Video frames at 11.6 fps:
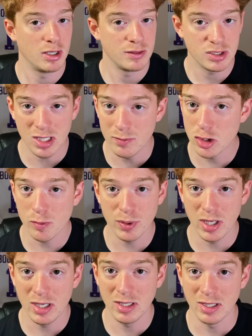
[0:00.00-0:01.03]
teams you're
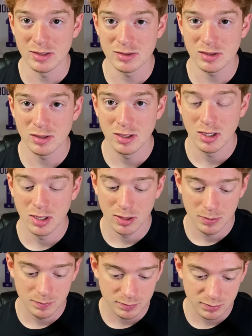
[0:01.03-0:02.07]
playing against
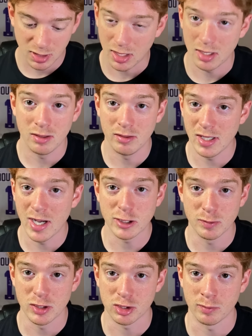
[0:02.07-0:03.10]
in the
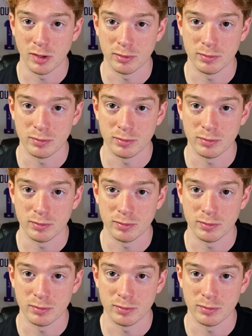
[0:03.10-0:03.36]
exhibition mode.